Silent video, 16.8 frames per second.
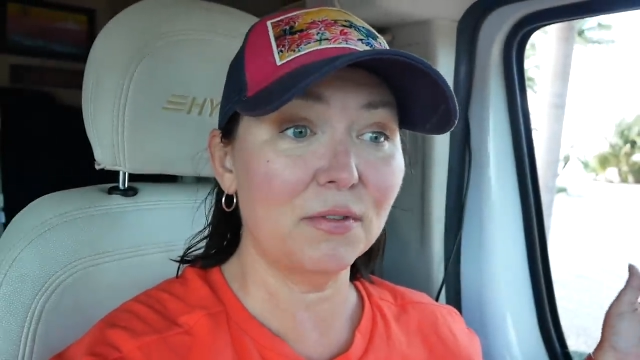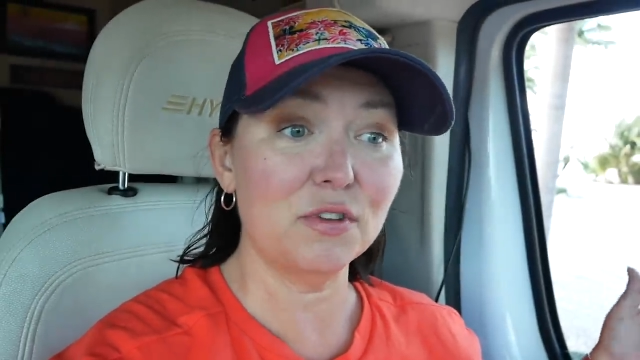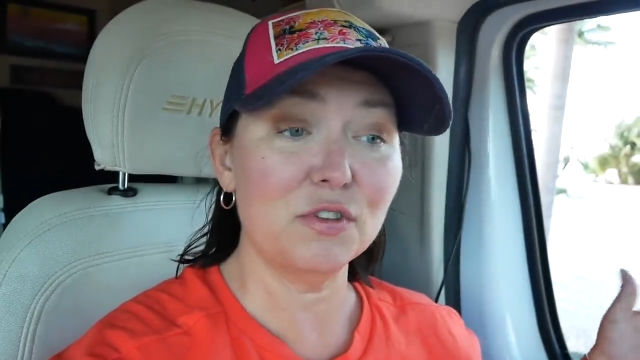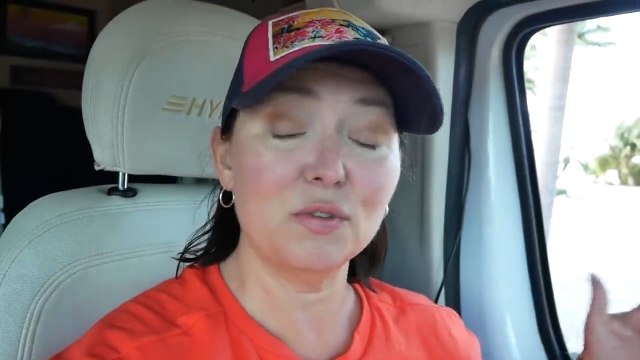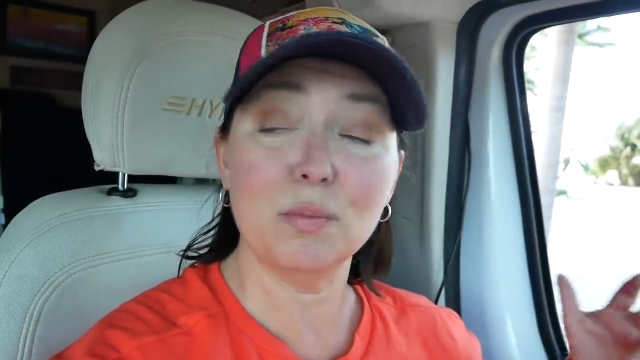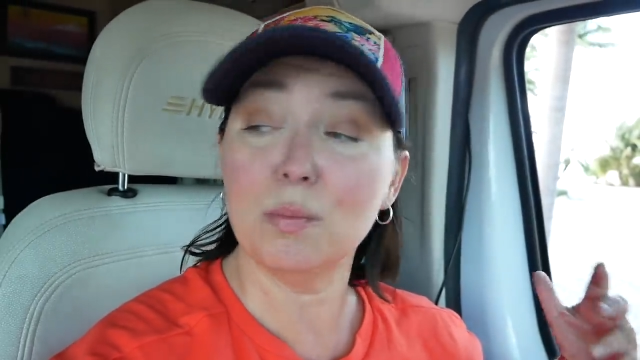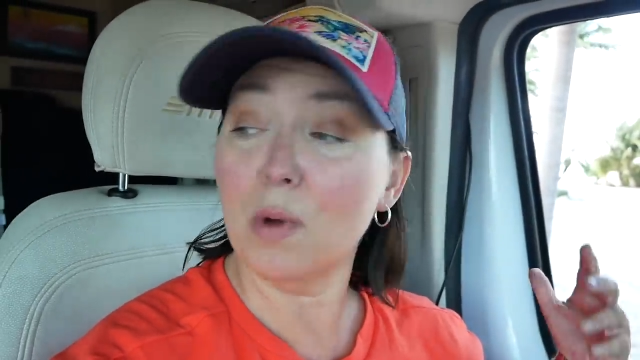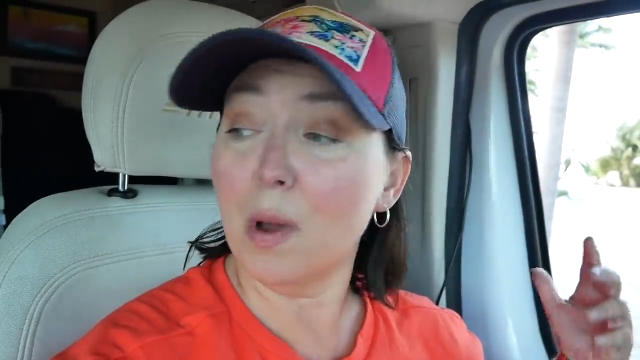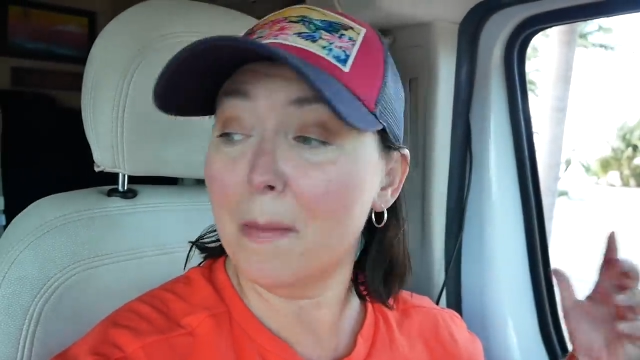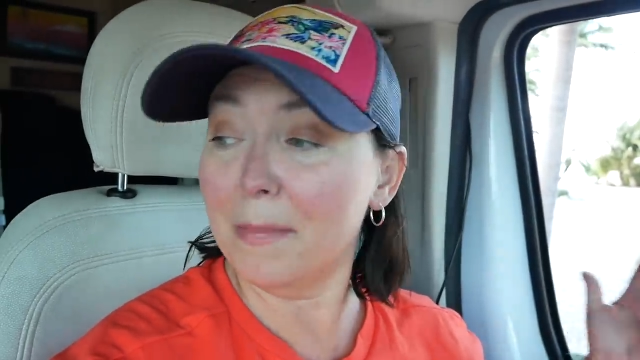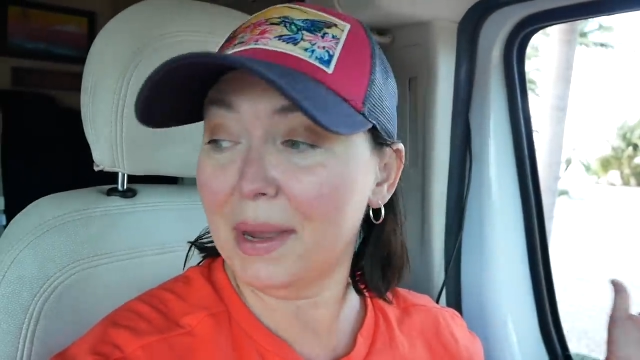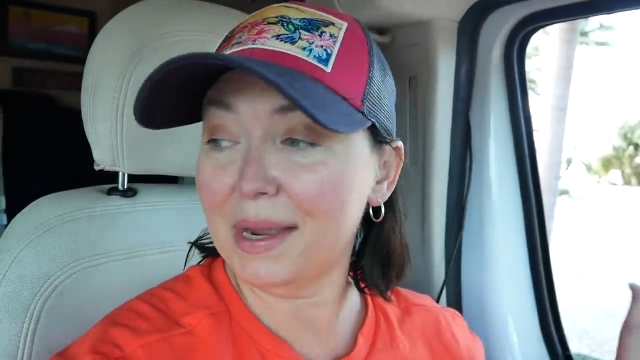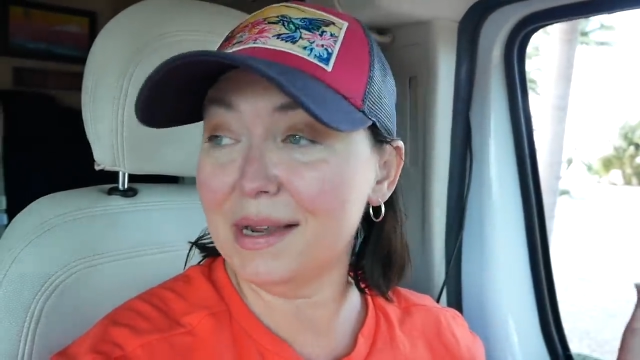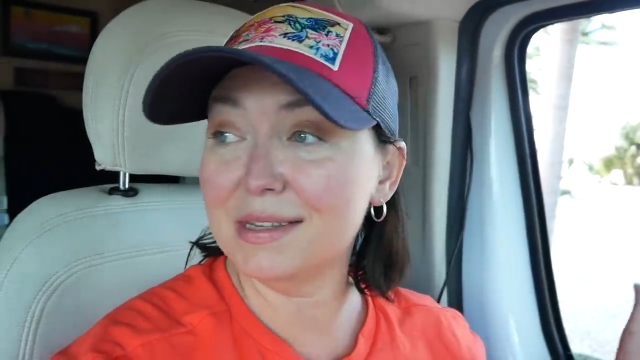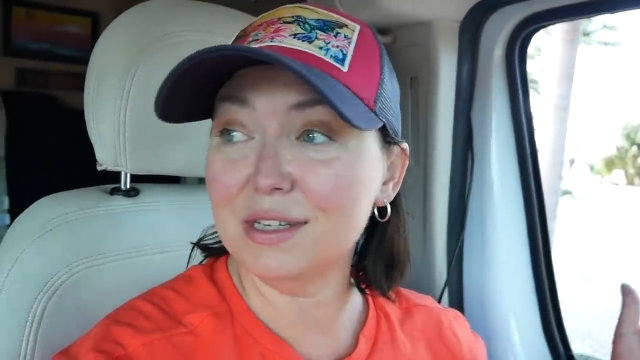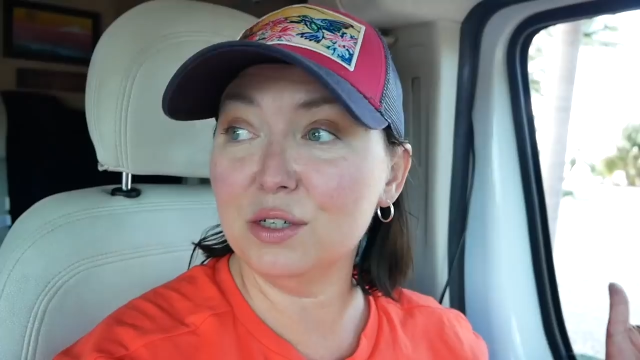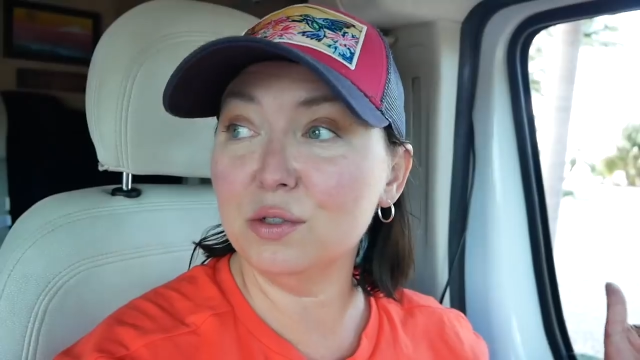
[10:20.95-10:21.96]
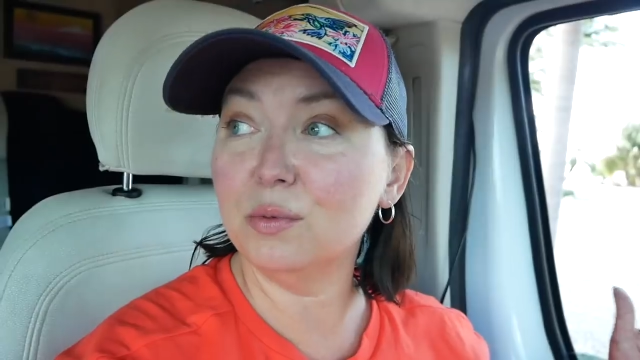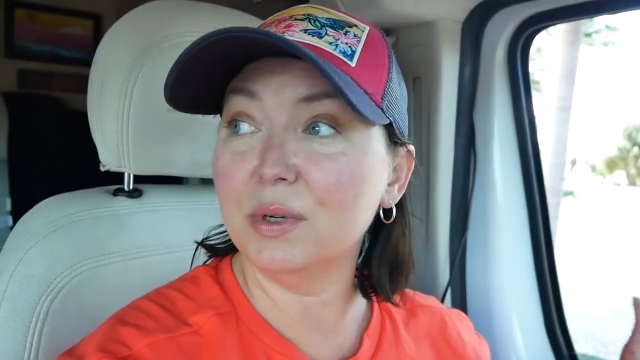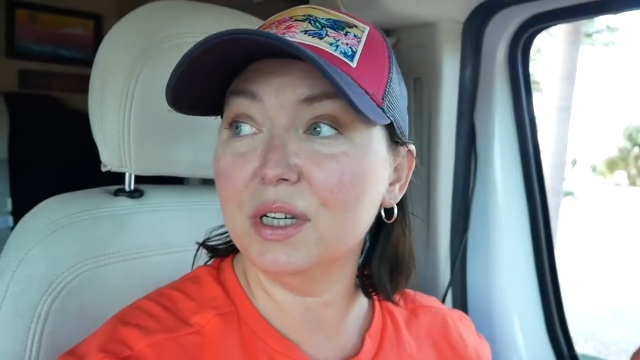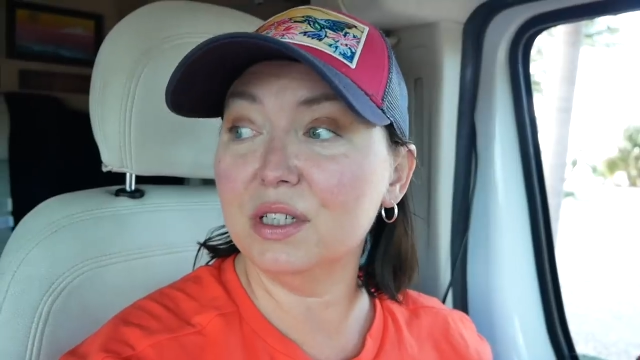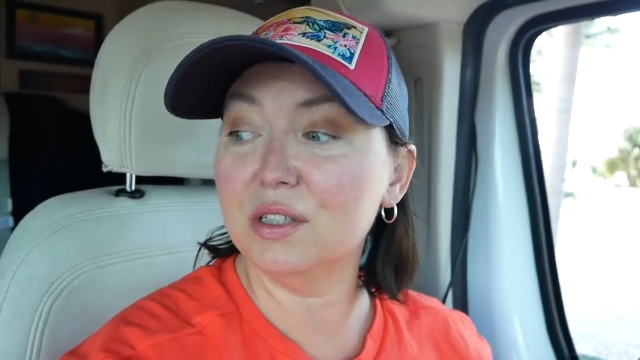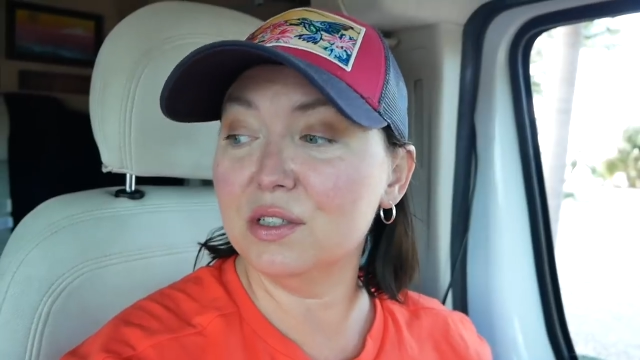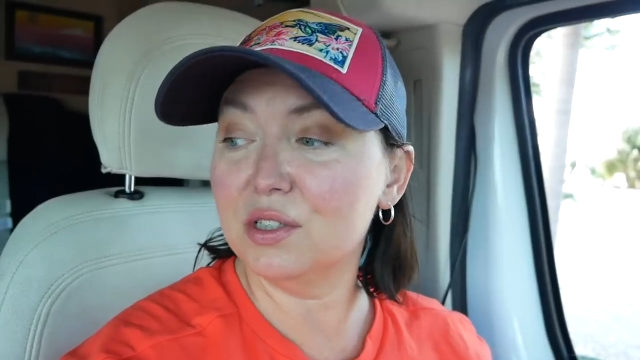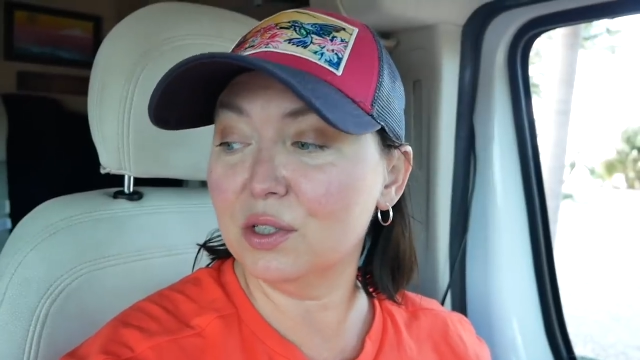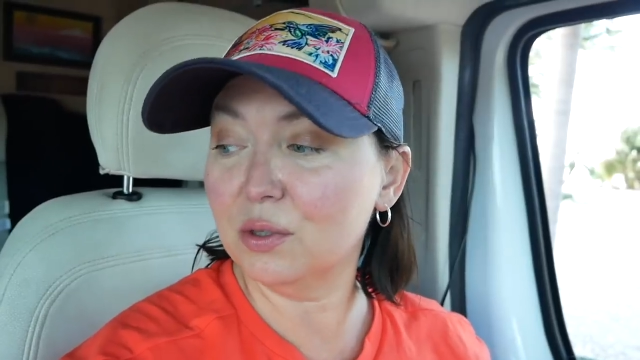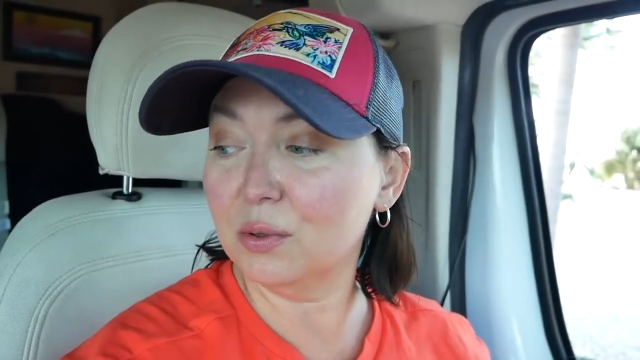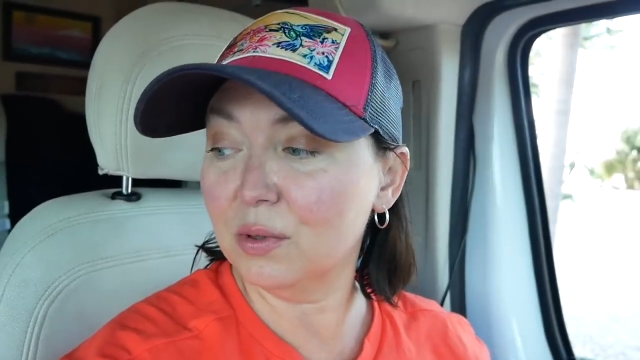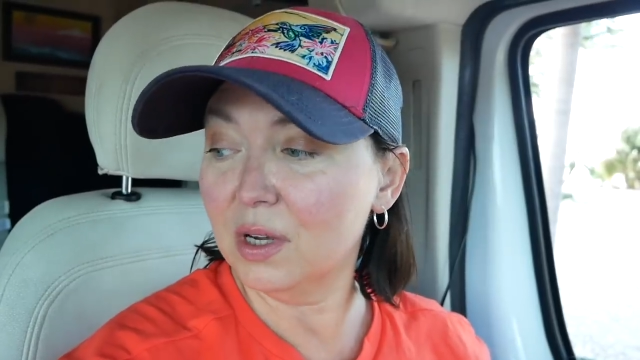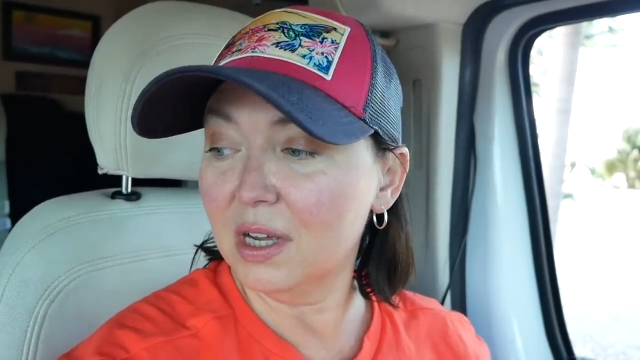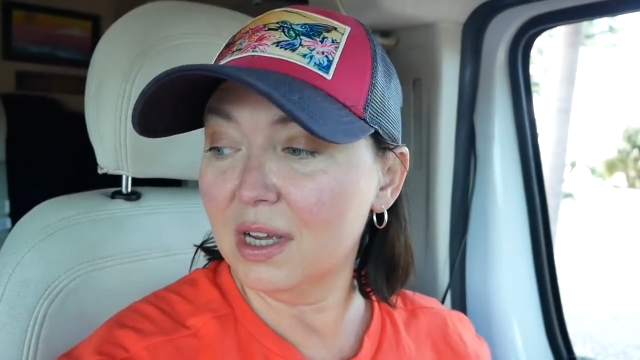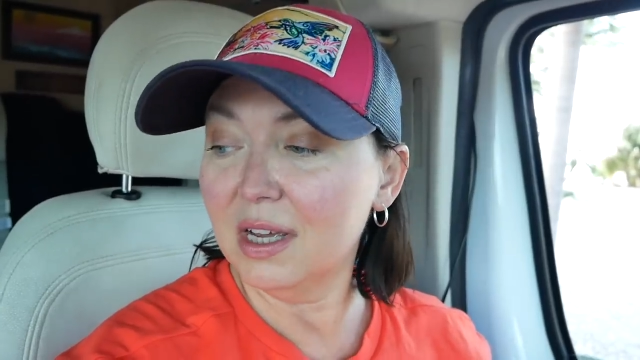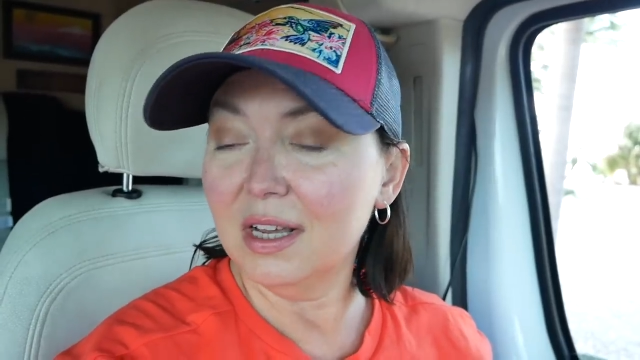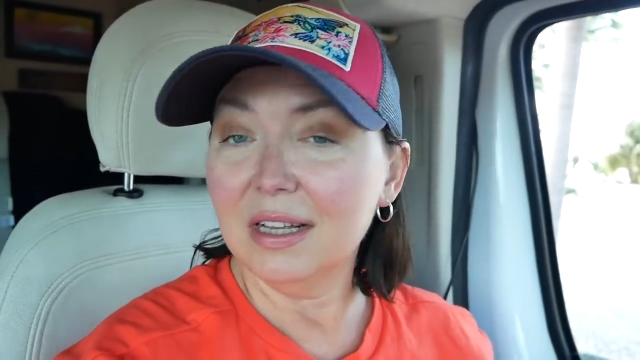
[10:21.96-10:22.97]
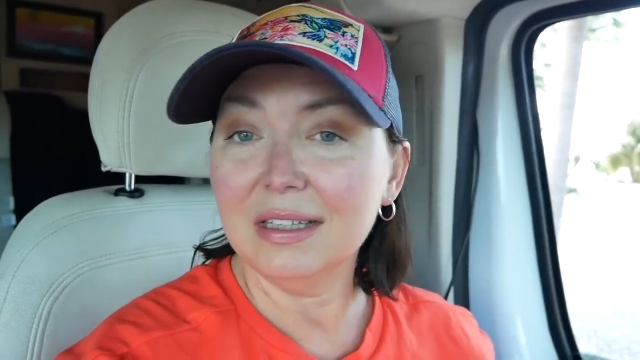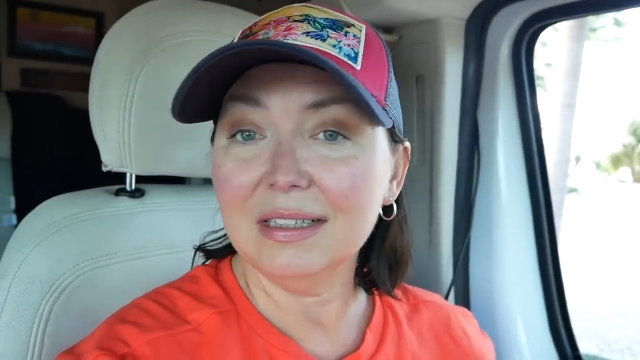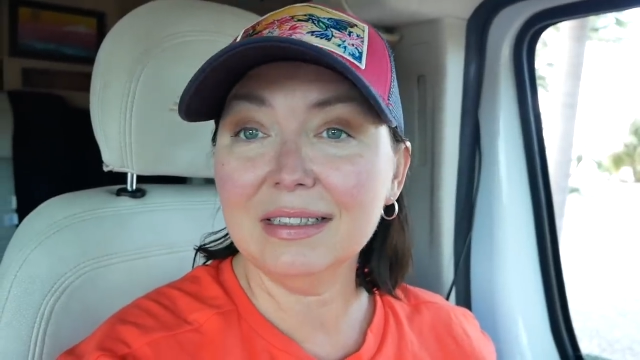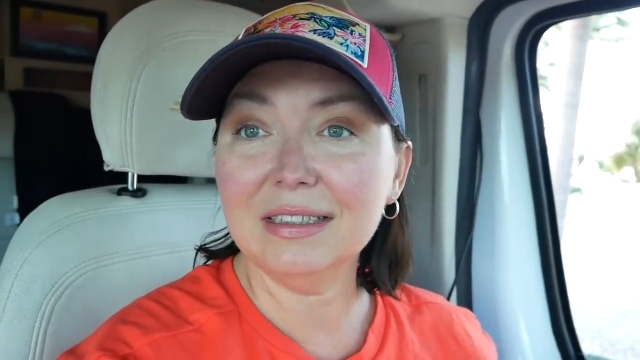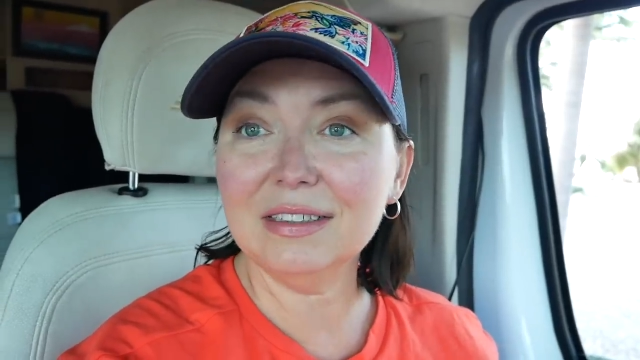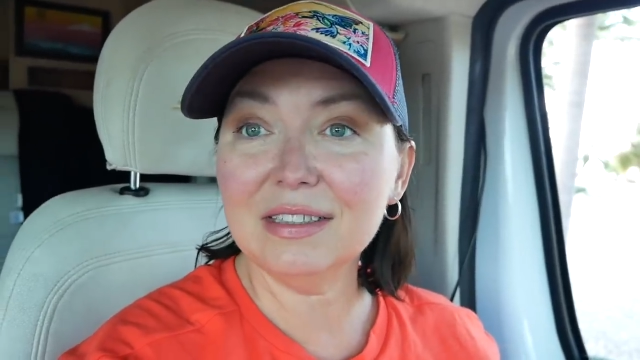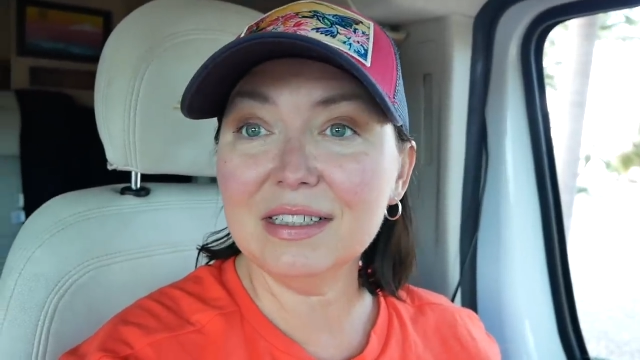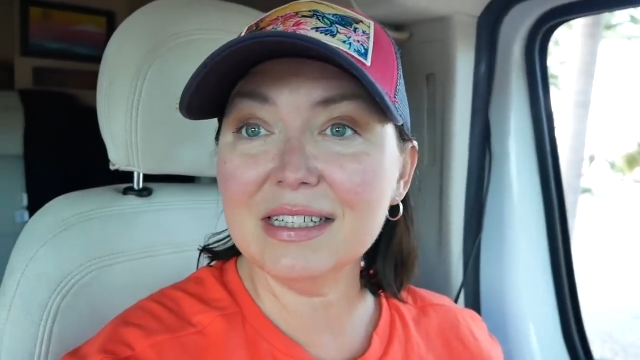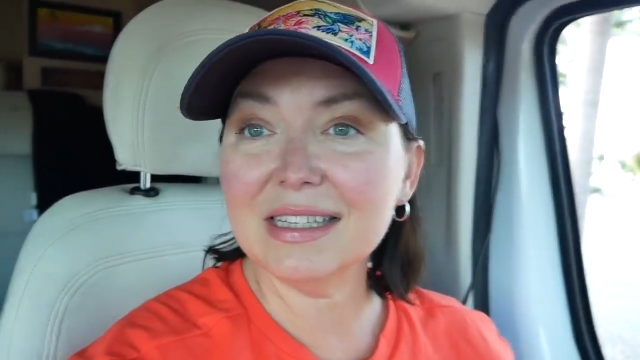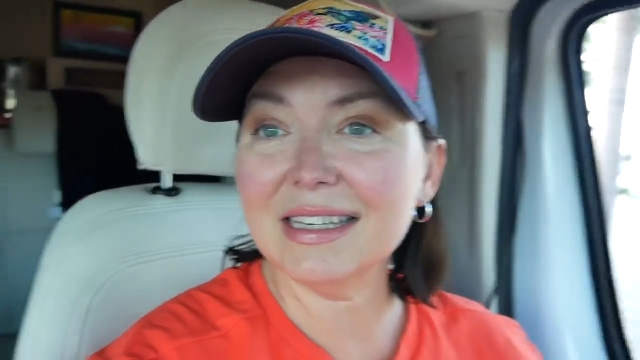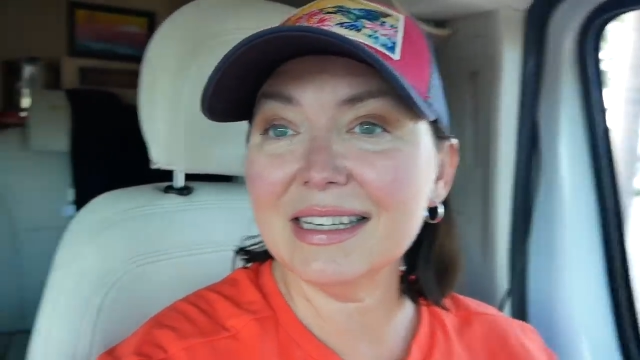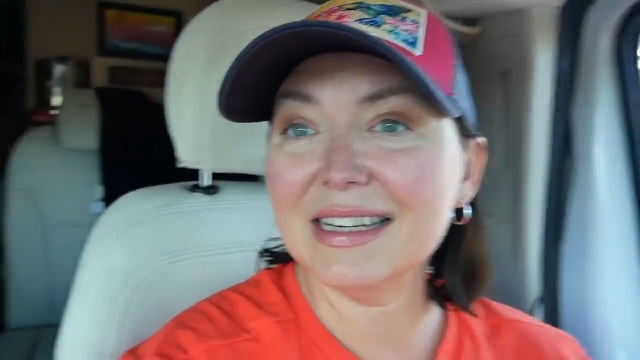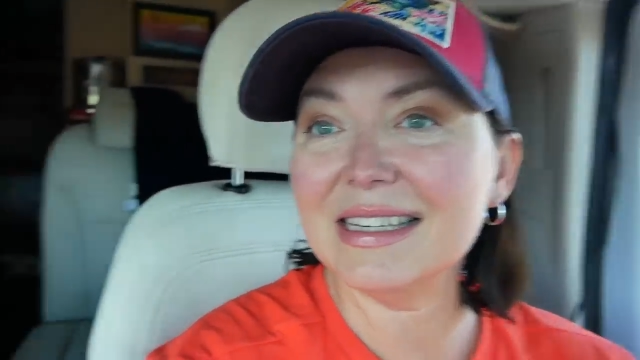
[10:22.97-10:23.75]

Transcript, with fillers: This amazing wind. So Lily's gonna